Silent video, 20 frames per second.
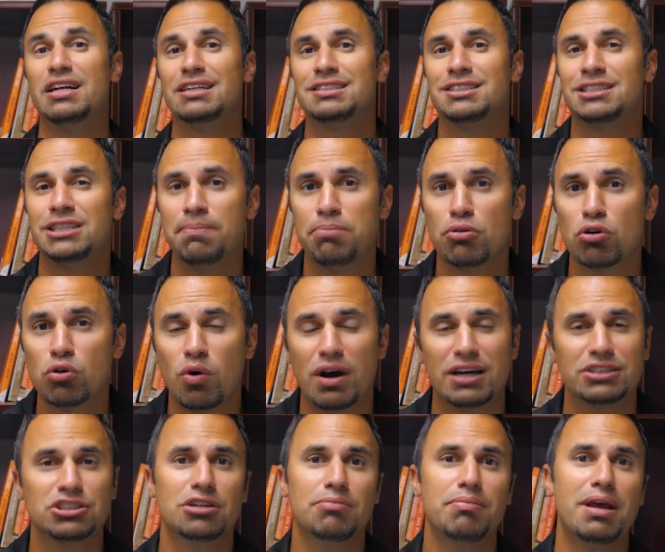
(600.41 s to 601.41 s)
Simple
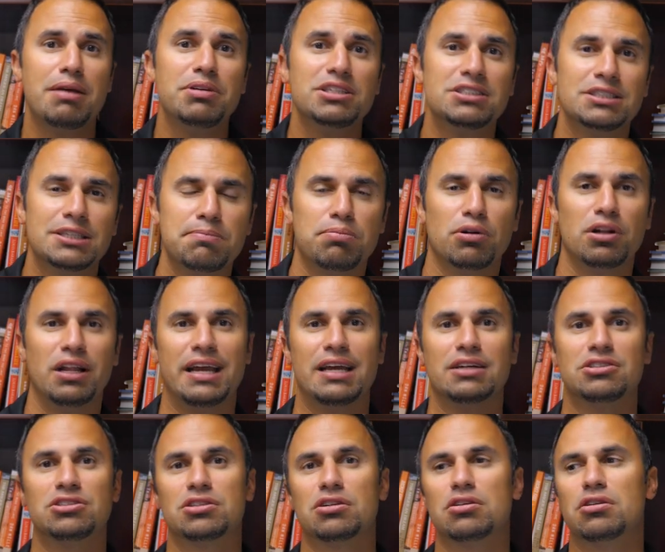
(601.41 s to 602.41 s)
question, maybe simple
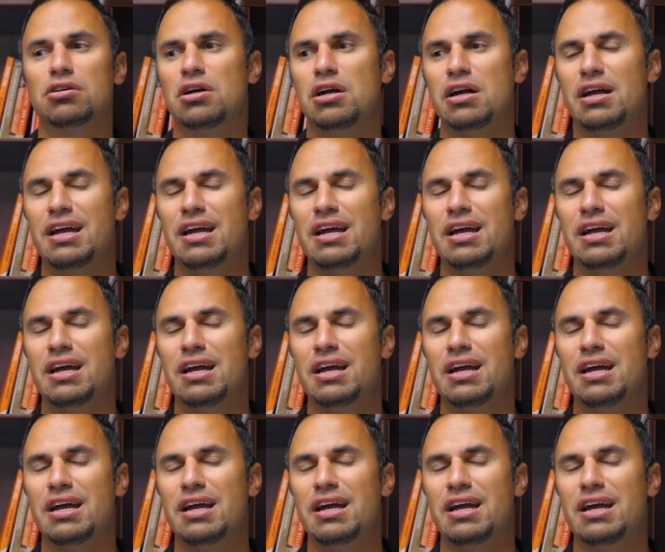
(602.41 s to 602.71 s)
answer,